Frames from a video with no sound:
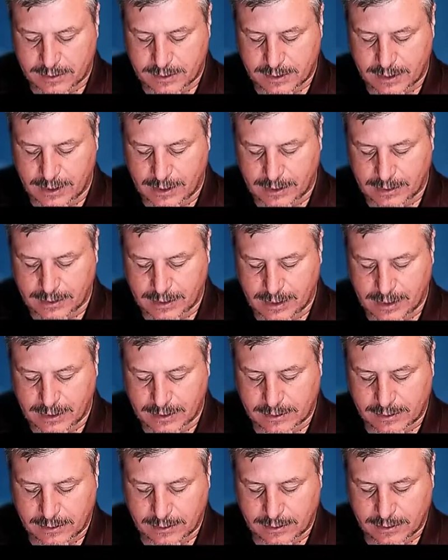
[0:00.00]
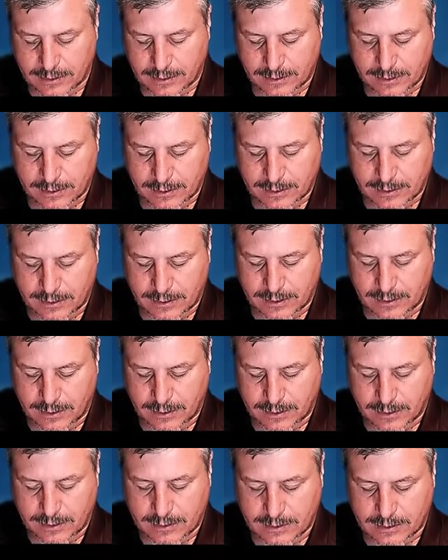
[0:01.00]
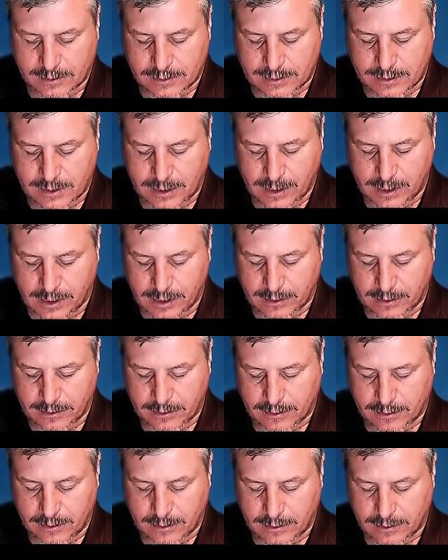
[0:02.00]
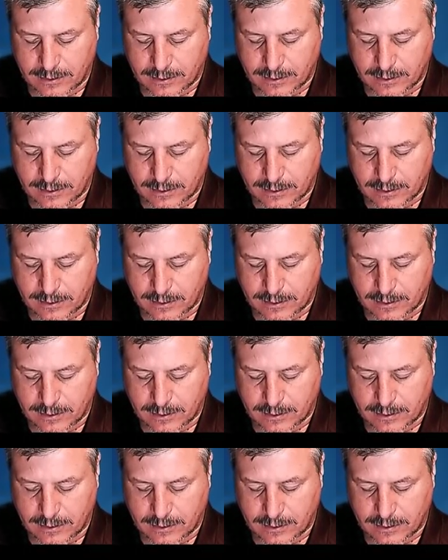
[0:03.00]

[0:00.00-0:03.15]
10.10,